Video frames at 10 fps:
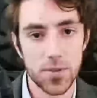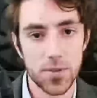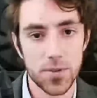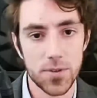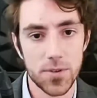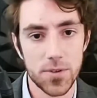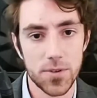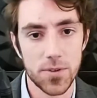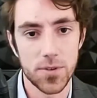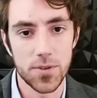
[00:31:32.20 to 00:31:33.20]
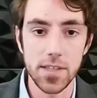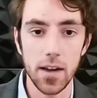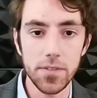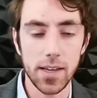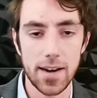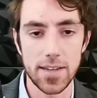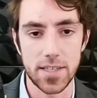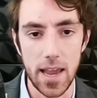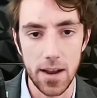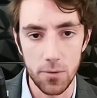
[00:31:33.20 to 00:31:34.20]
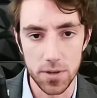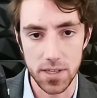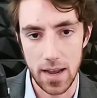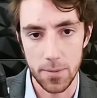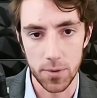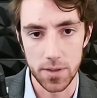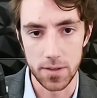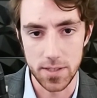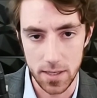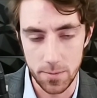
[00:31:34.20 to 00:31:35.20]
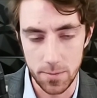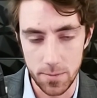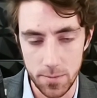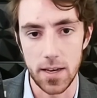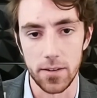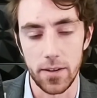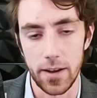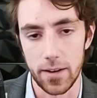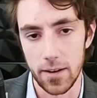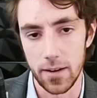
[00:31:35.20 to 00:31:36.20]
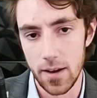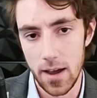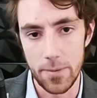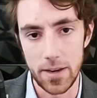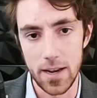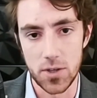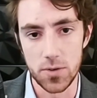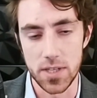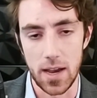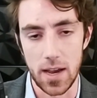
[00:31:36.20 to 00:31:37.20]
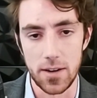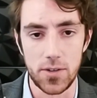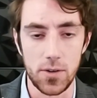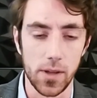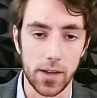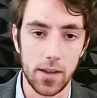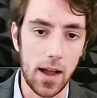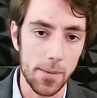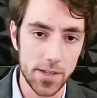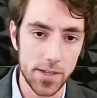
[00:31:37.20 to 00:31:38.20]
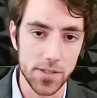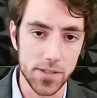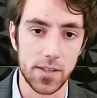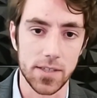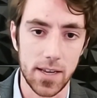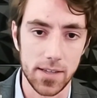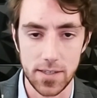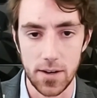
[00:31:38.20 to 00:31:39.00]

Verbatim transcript: it's it, it's tough to kind of say what's going to happen with the CBDCs, and like I mean, as you said too, like obviously DeSantis, you know,